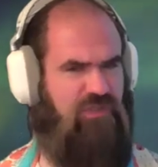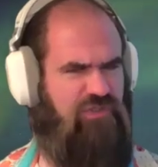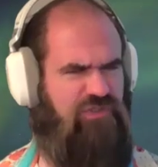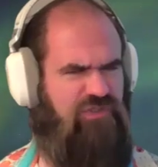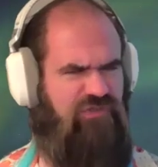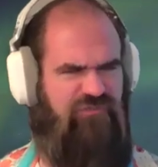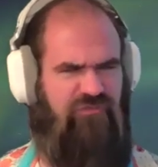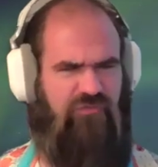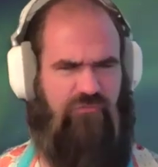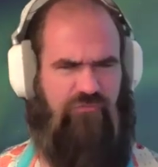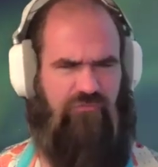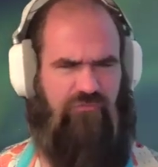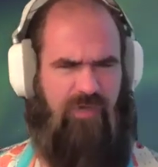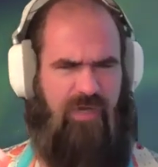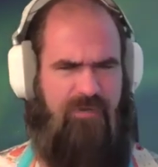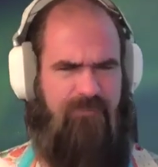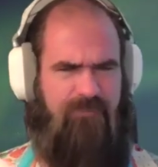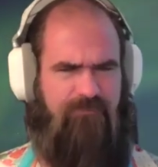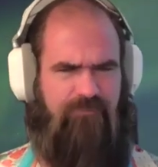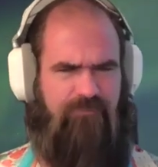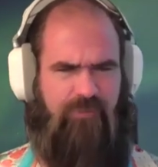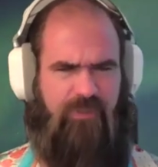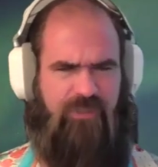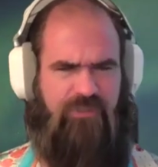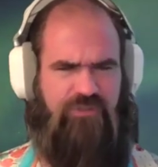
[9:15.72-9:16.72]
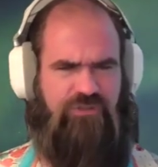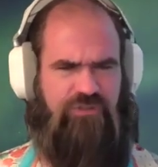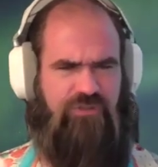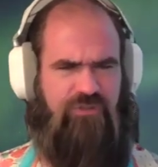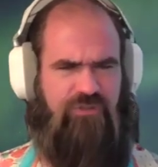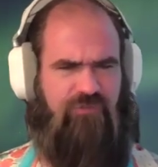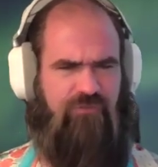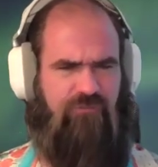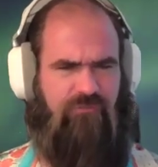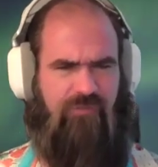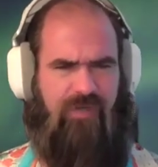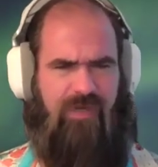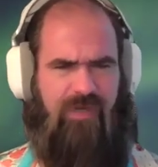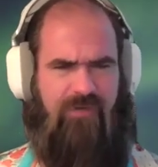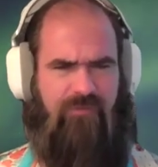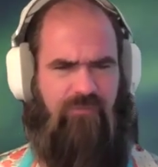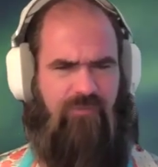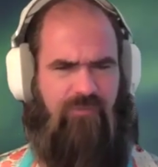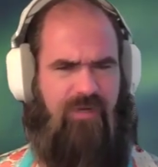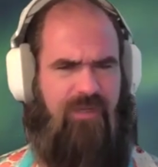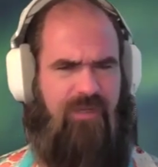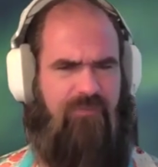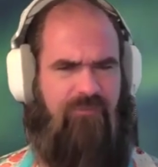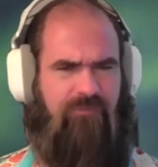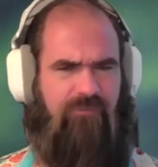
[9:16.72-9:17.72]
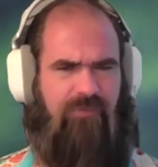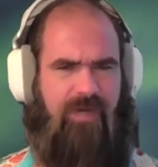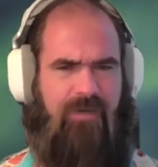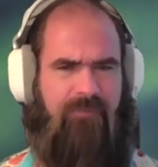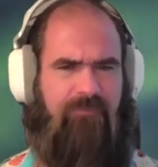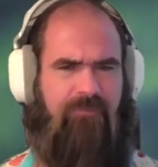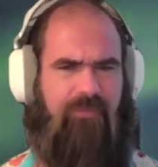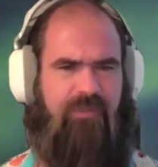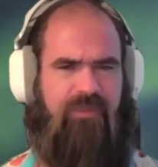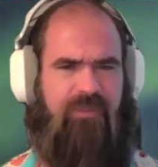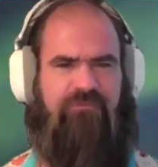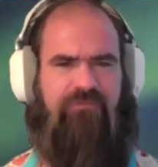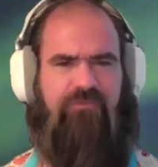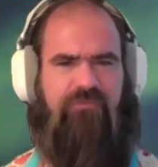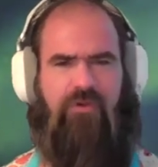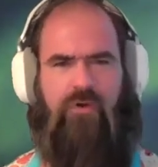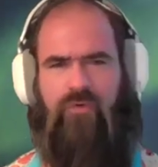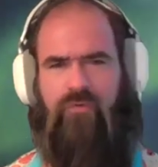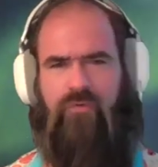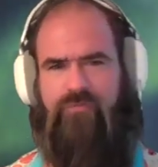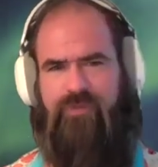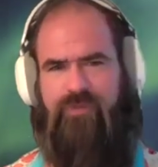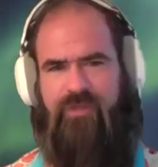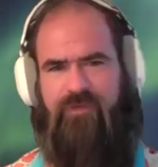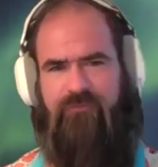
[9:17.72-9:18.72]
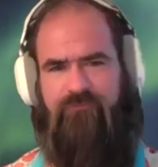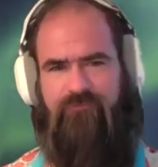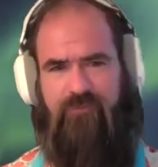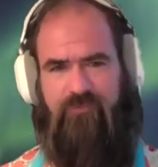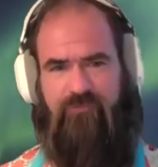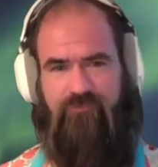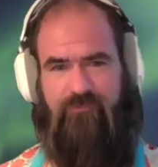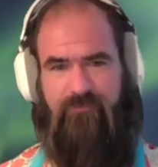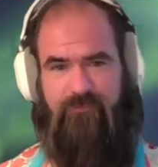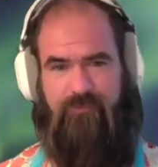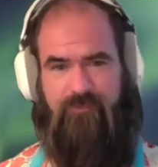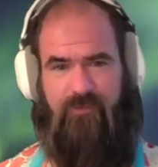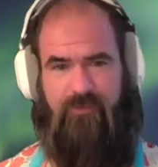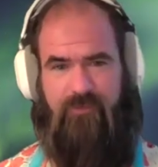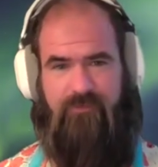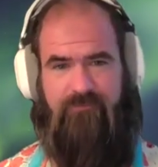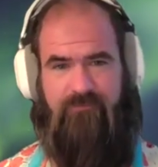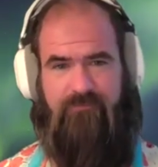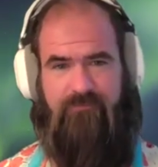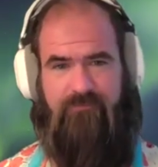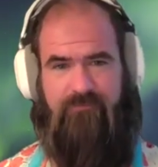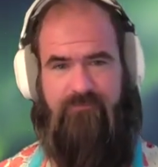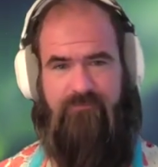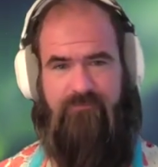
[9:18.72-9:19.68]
Just the right pressure in the right way in the right place, and the whole thing falls apart.